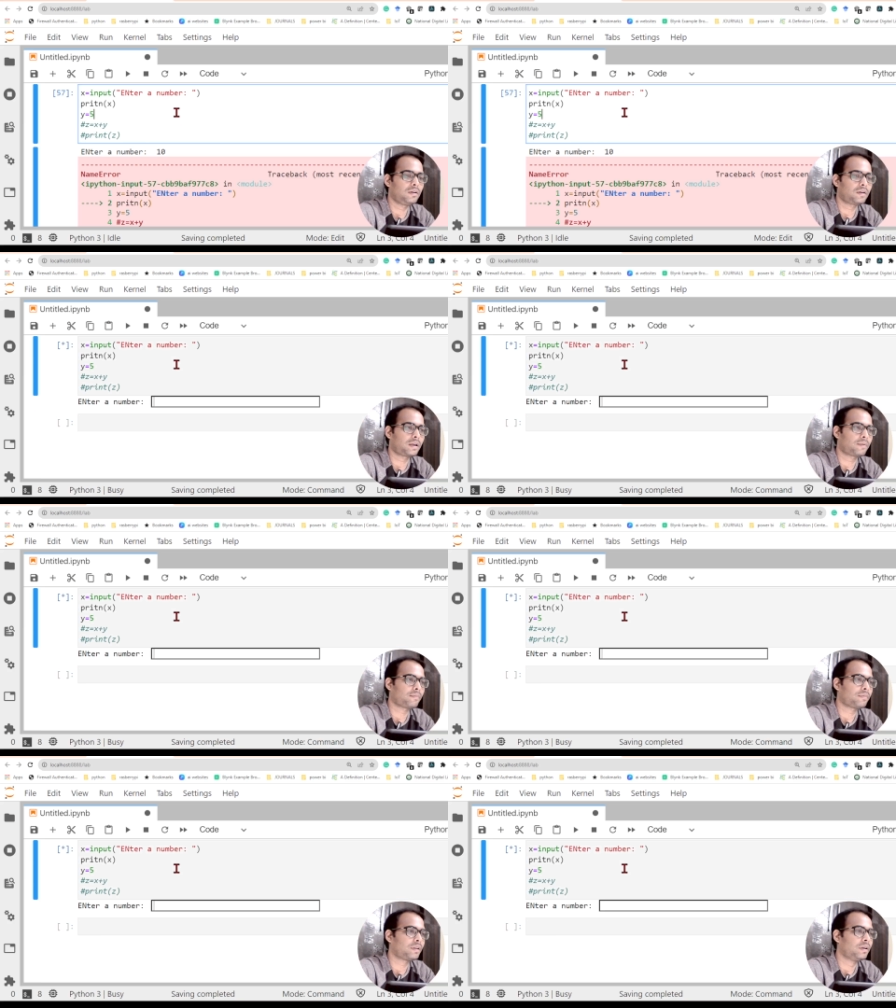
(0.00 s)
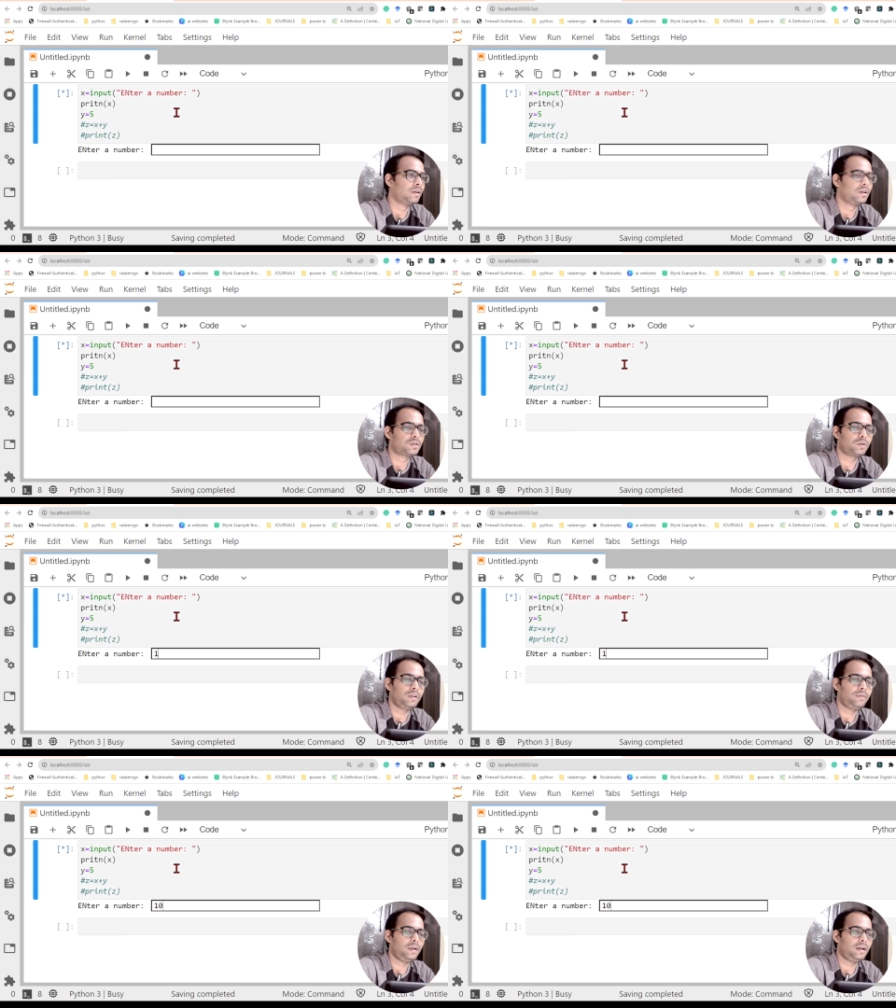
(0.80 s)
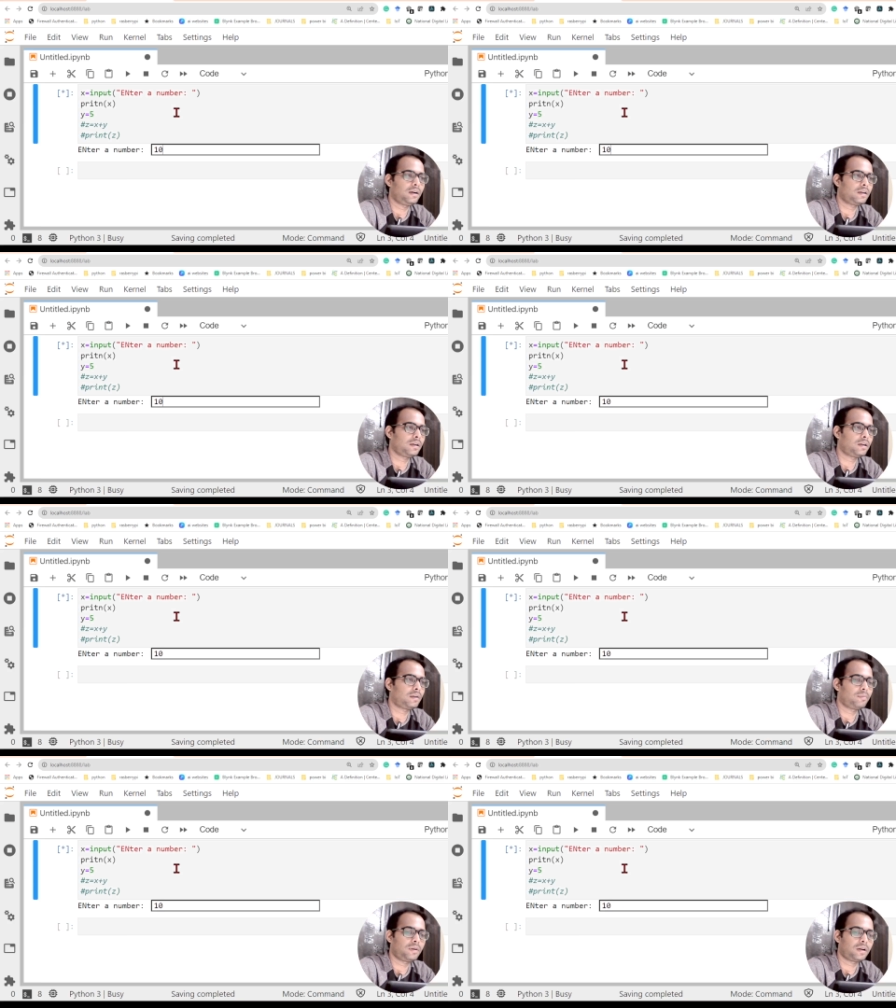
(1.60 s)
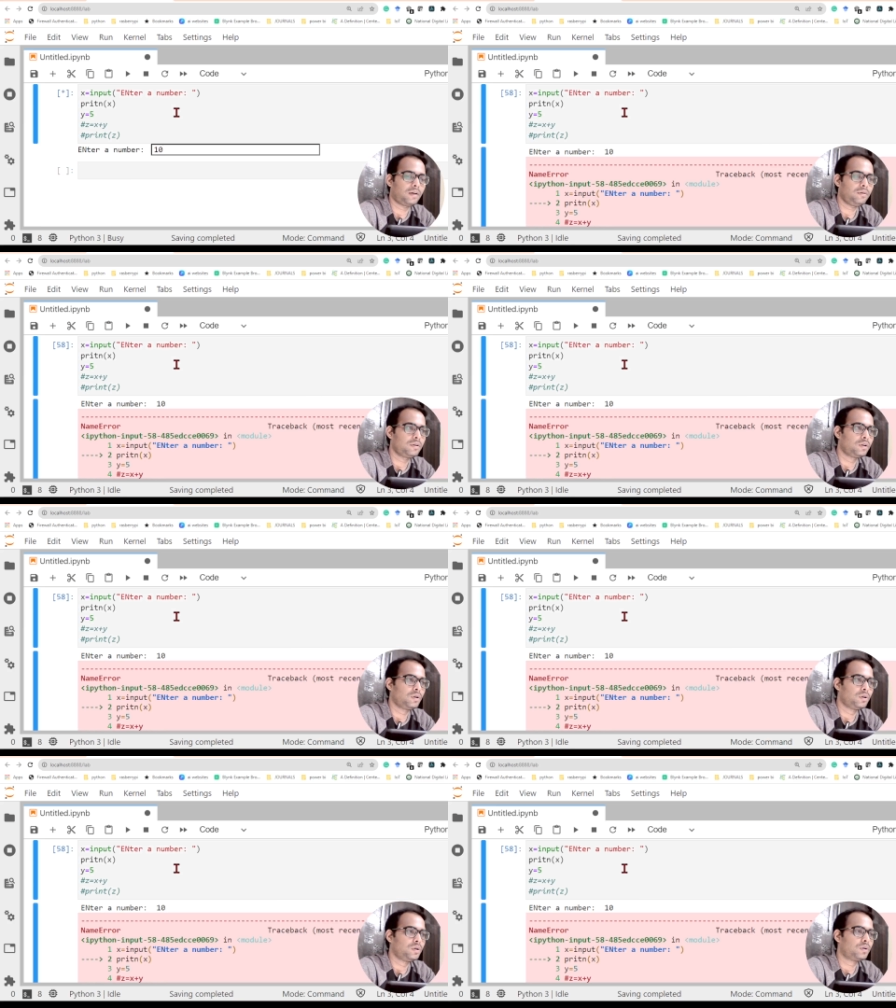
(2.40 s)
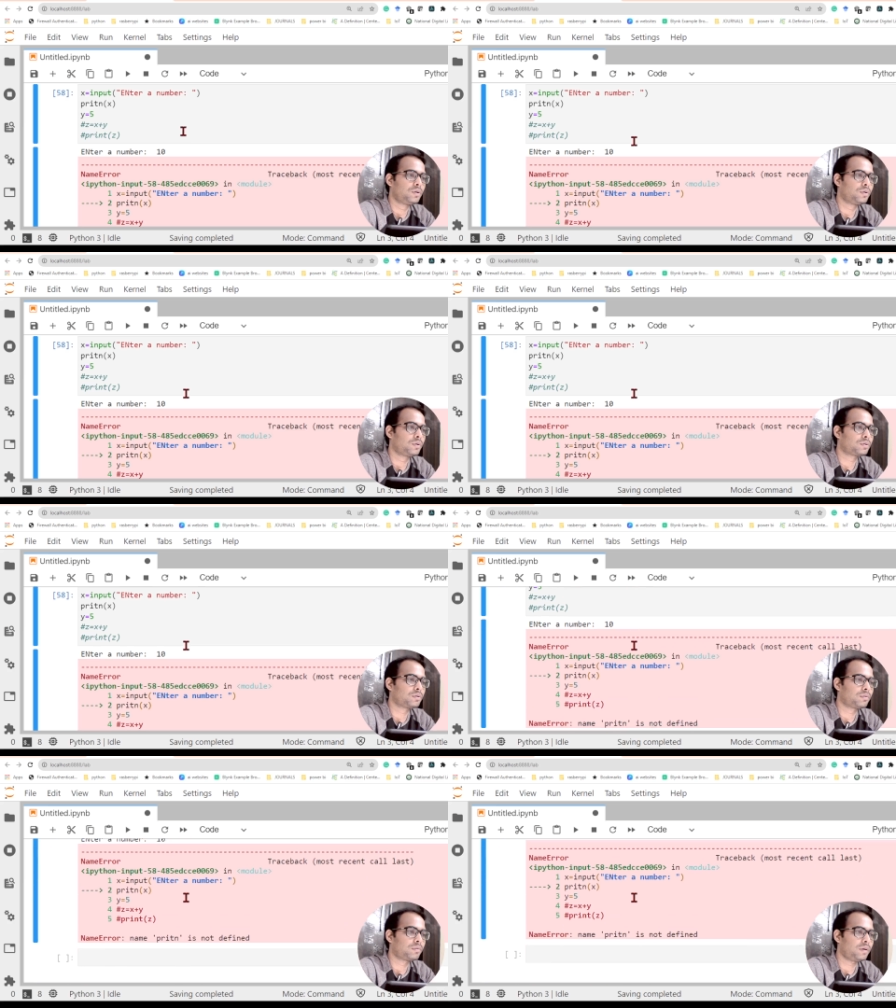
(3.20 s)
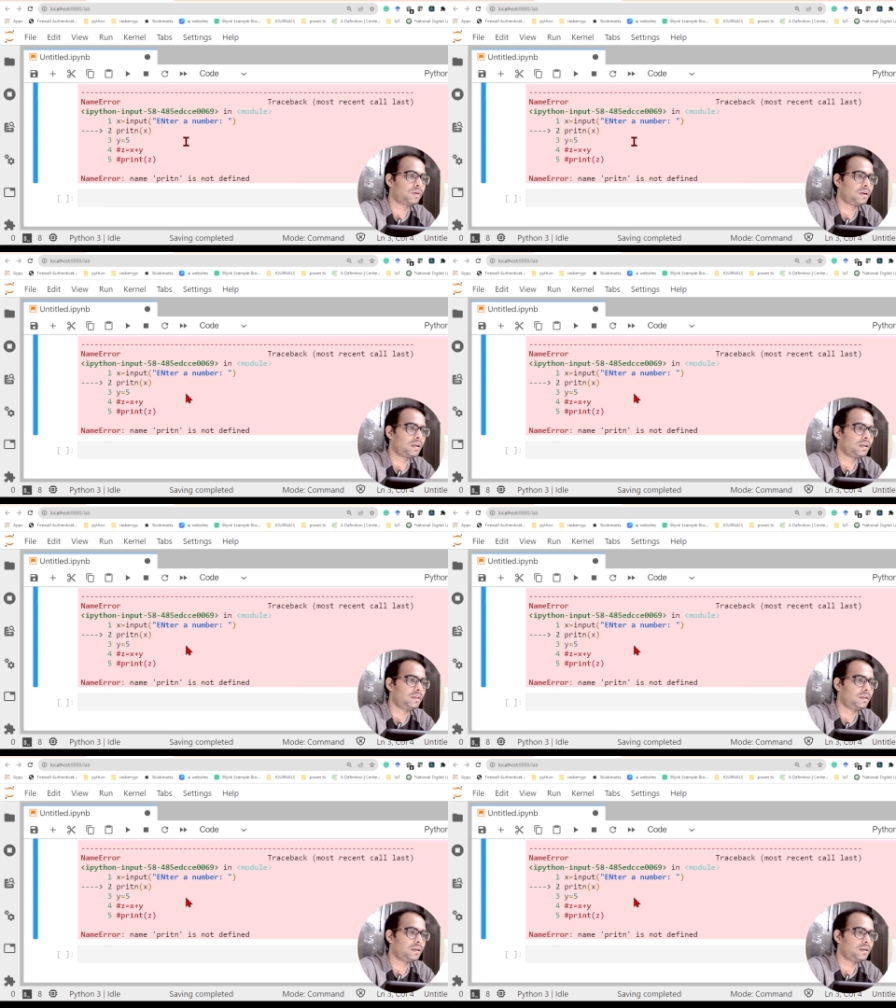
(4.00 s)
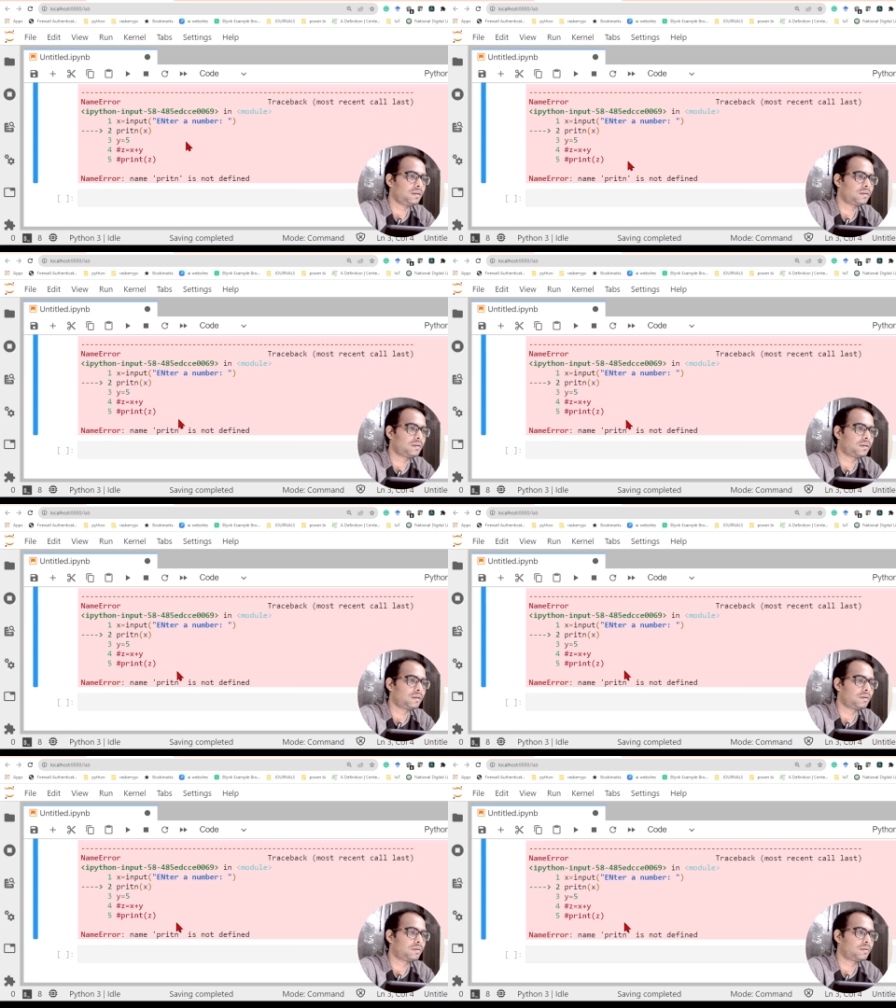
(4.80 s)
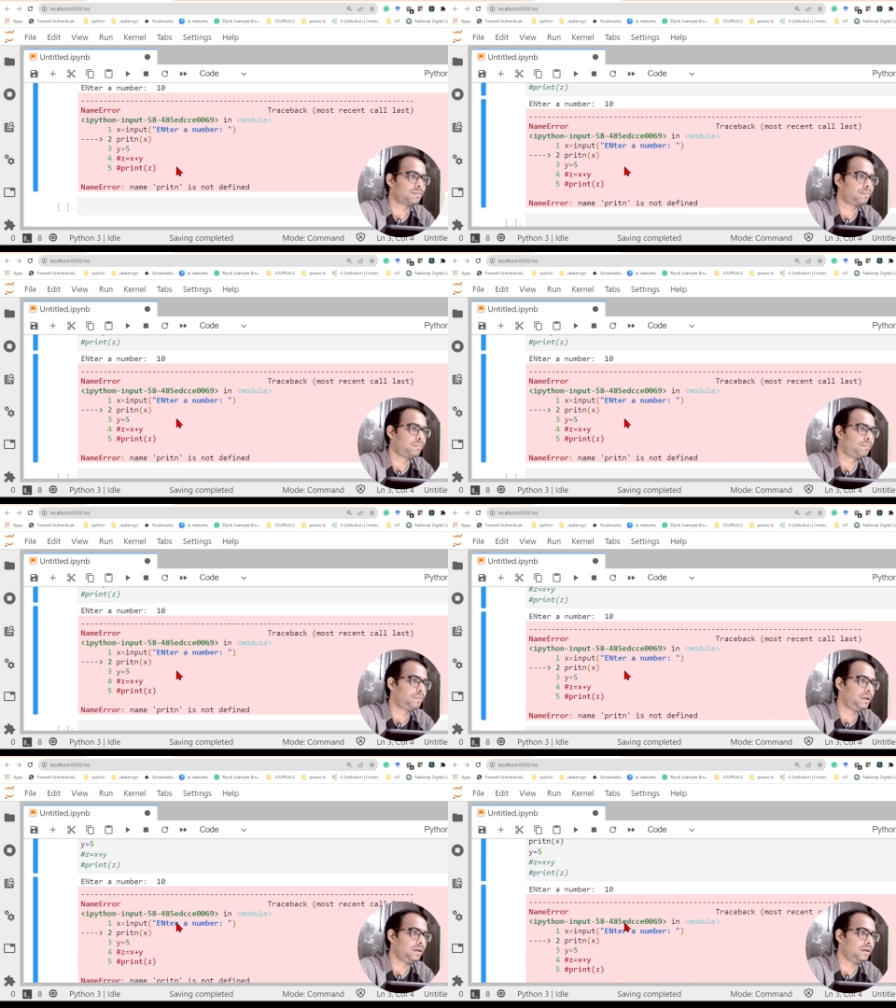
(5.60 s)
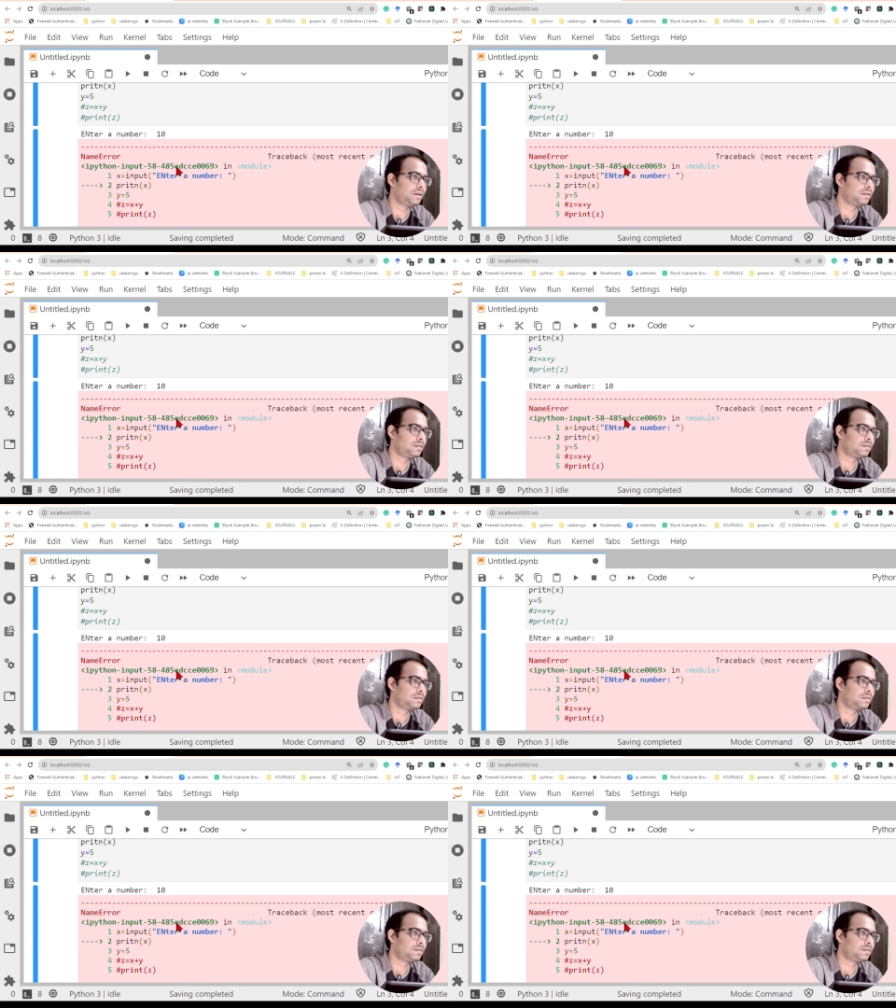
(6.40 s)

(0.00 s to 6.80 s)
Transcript: Okay, so if I enter the number now, so what again the error, print.